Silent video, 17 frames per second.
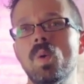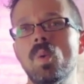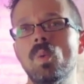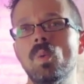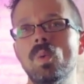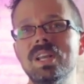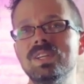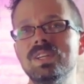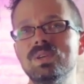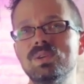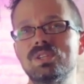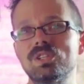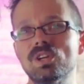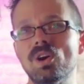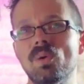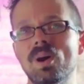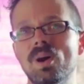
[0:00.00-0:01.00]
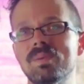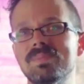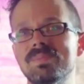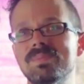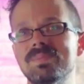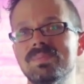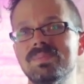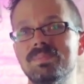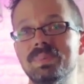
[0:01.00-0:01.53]
when you show up,
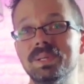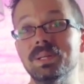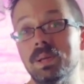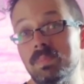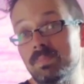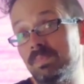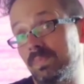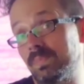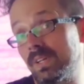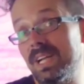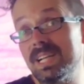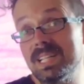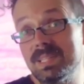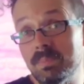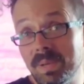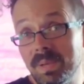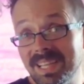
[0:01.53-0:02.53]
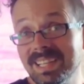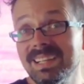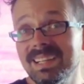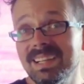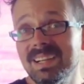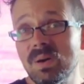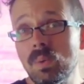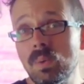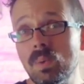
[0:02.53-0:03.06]
bill clients
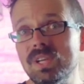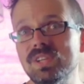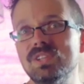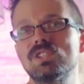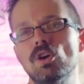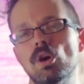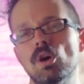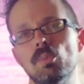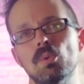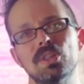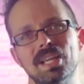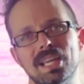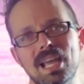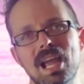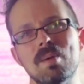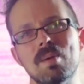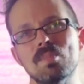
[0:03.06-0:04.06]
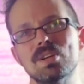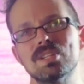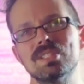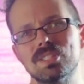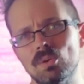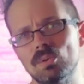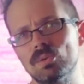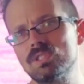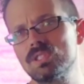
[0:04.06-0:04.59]
big when you show up with a camera
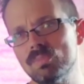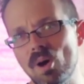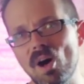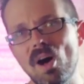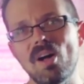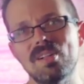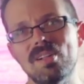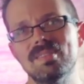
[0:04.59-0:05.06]
so small.